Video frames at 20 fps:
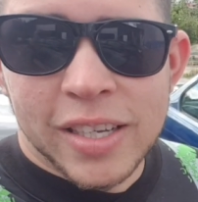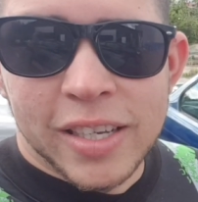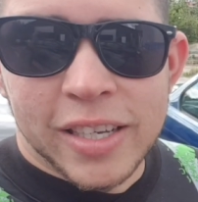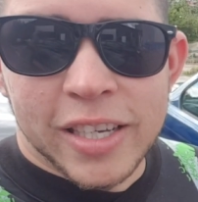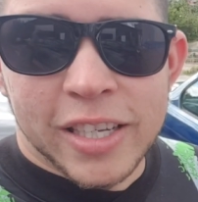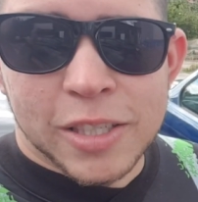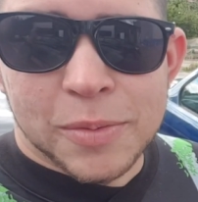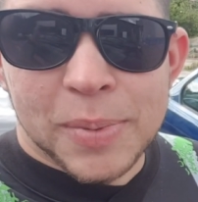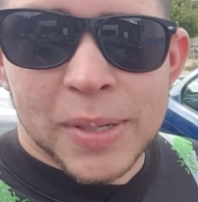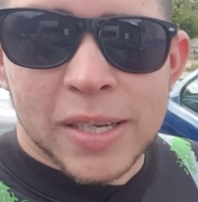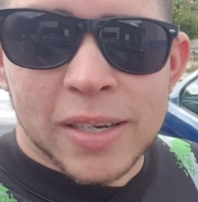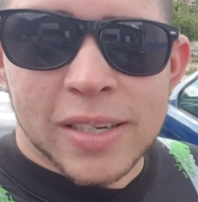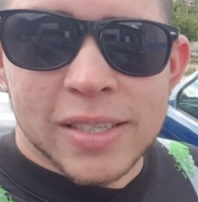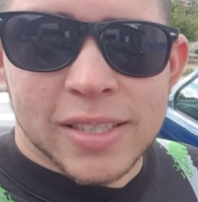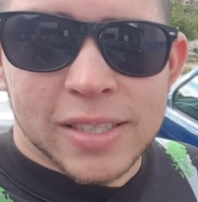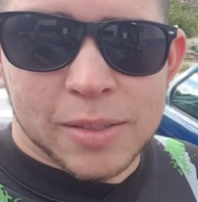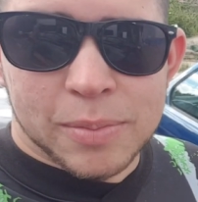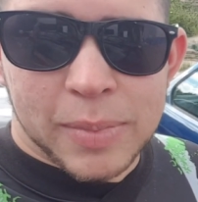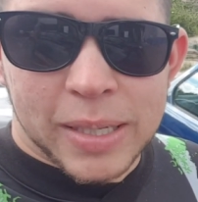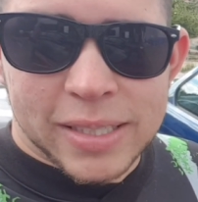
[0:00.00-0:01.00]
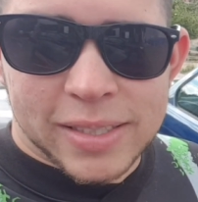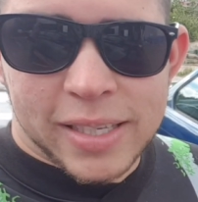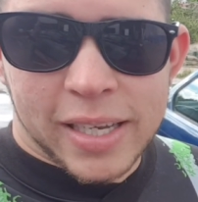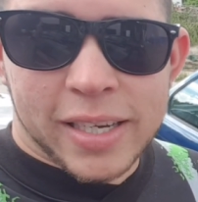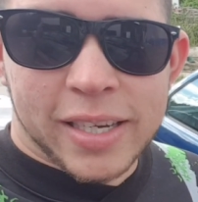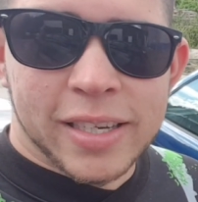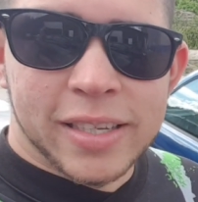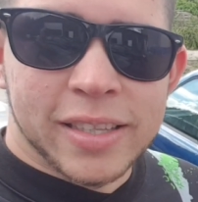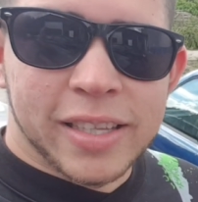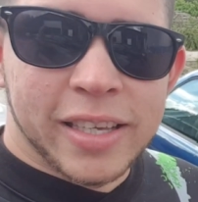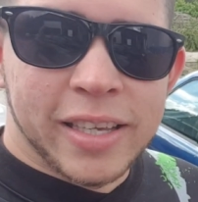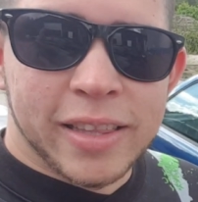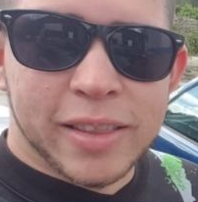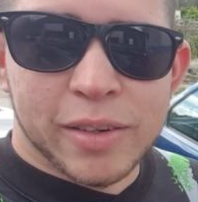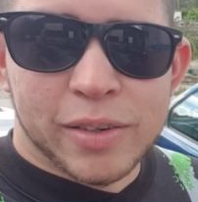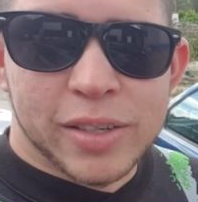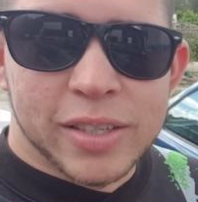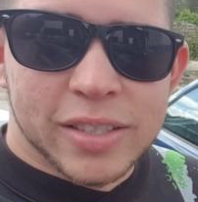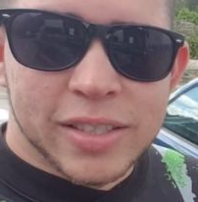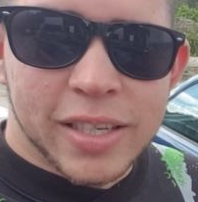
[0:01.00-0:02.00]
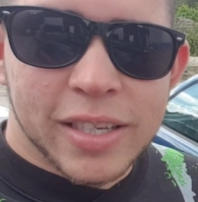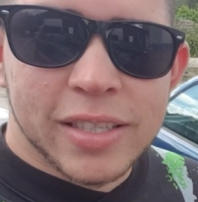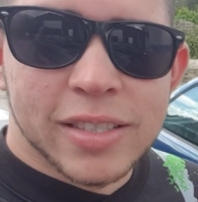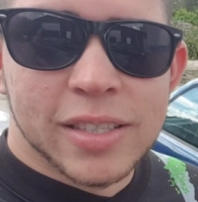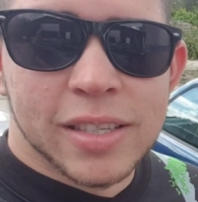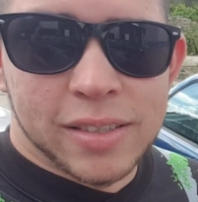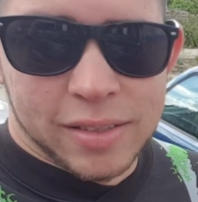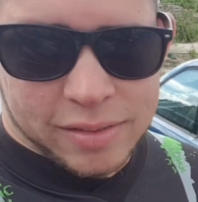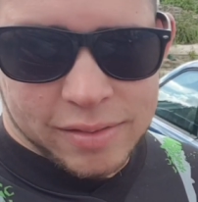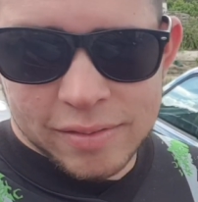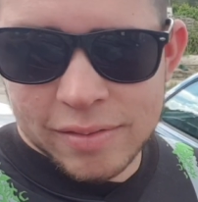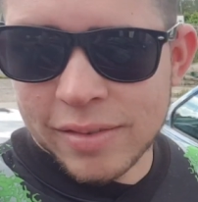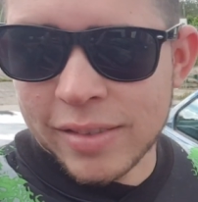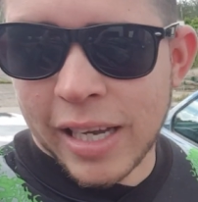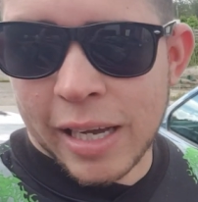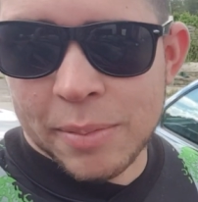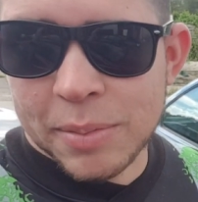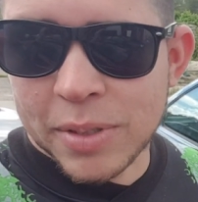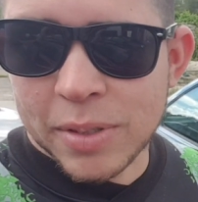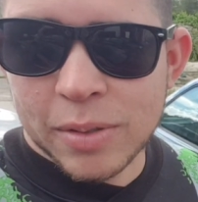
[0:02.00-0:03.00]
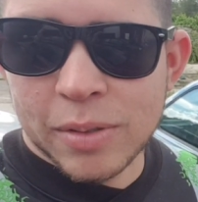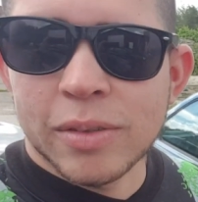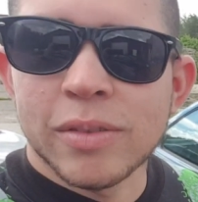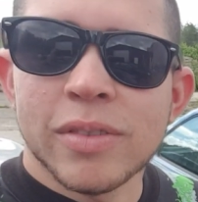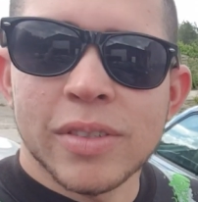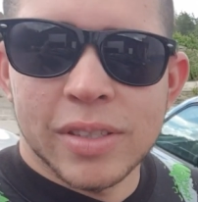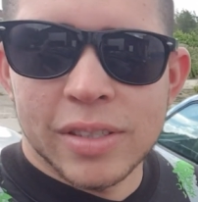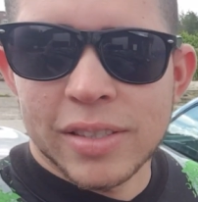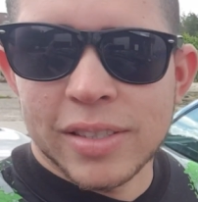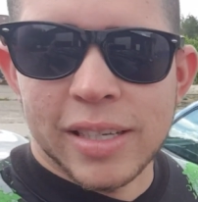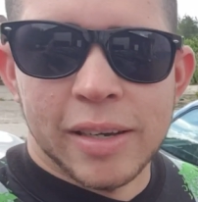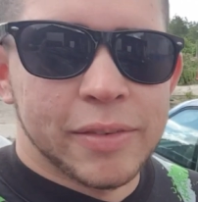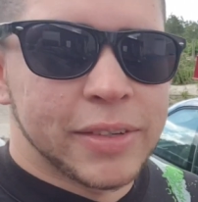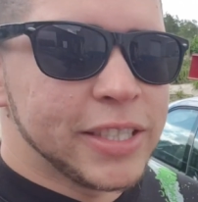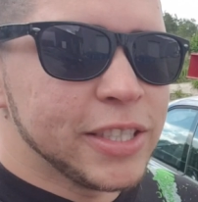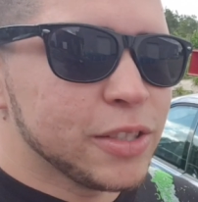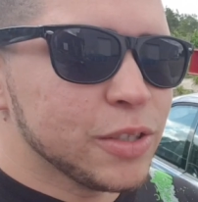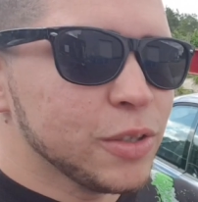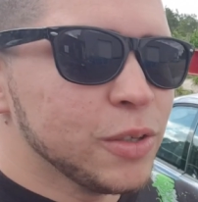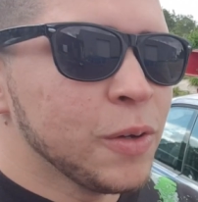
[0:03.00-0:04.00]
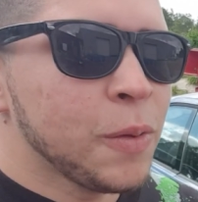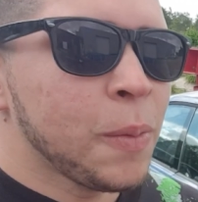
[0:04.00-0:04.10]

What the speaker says: It's because it's my second E36 times 2, 72.